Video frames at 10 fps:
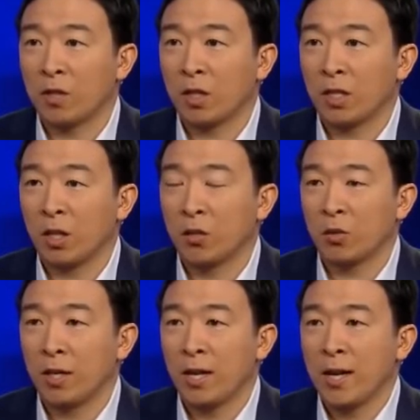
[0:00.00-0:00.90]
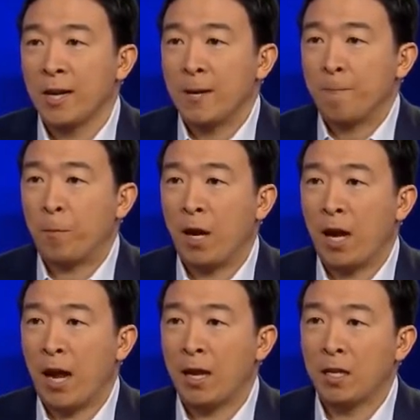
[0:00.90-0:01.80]
this country.
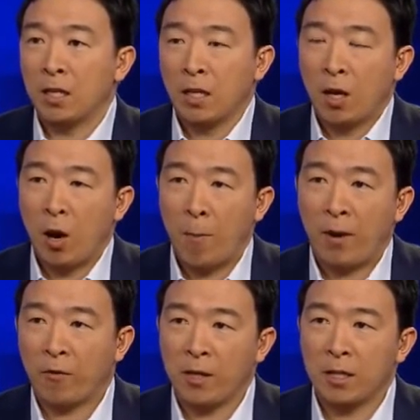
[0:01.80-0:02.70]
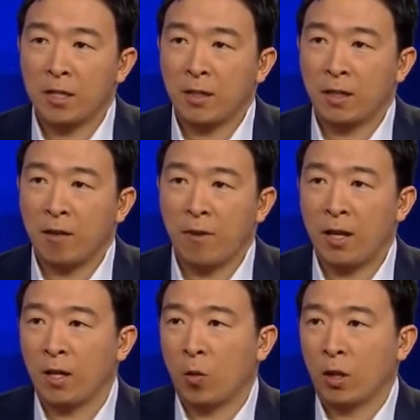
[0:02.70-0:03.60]
And my friends in Silicon Valley
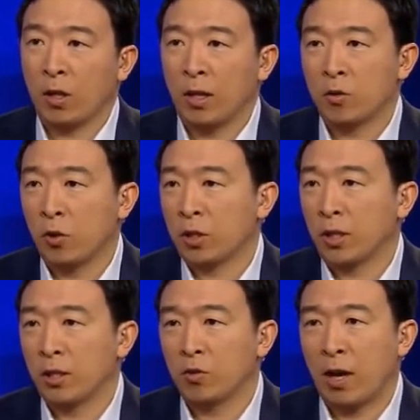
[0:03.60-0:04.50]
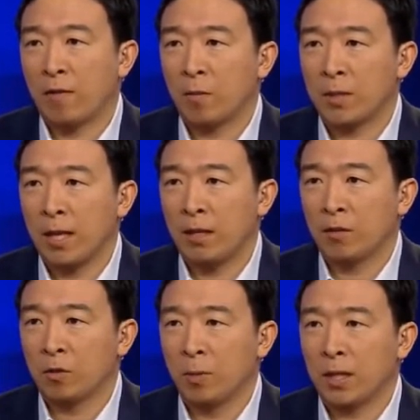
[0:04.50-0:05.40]
are working on trucks that can drive themselves
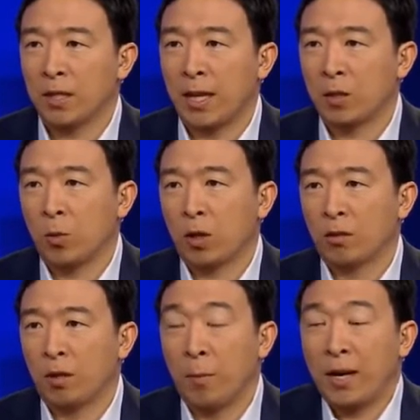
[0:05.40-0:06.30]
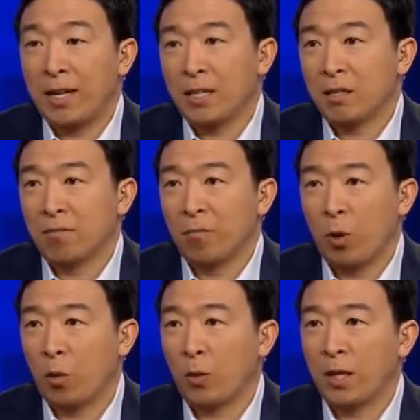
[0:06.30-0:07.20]
because that's where the money is, where
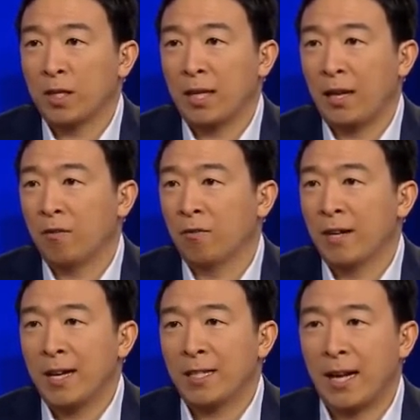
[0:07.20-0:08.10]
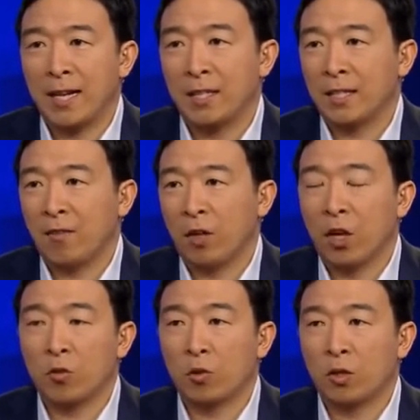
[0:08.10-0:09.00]
we can save tens, even
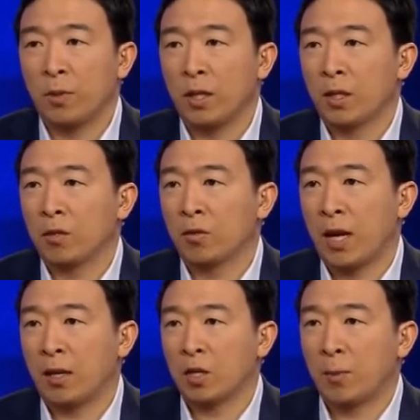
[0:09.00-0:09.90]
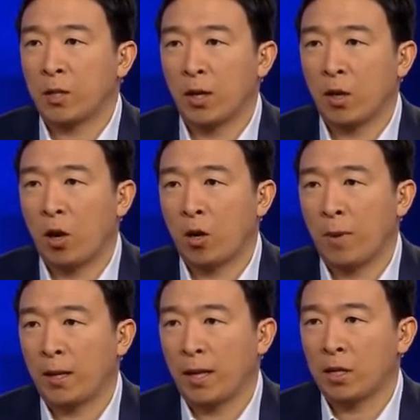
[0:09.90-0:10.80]
hundreds of billions of dollars by trying to automate
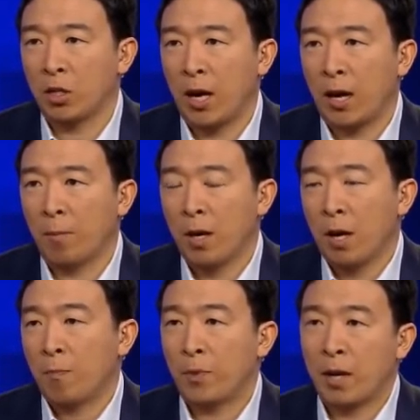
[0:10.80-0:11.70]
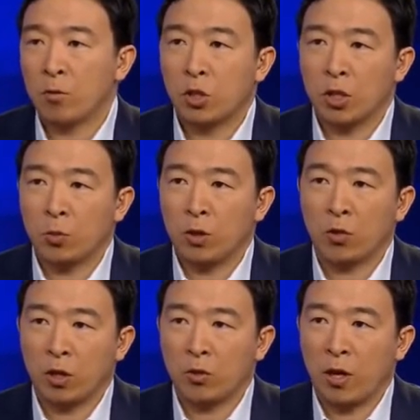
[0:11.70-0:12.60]
that job. But I was just with
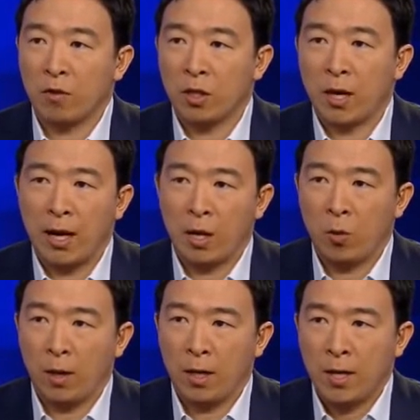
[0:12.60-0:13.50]
truck drivers in Iowa